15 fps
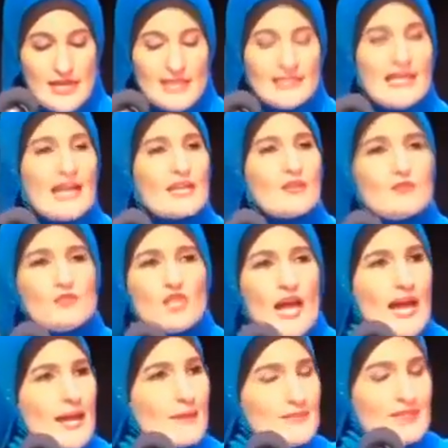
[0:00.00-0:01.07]
lack of
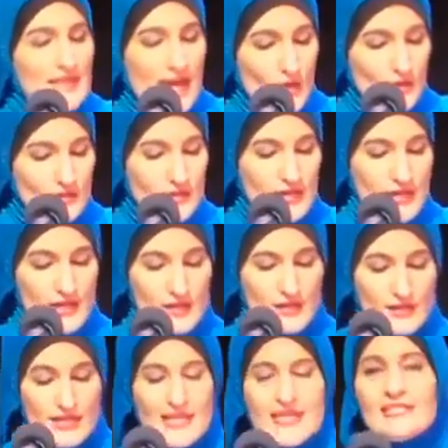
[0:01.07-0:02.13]
jobs and health care,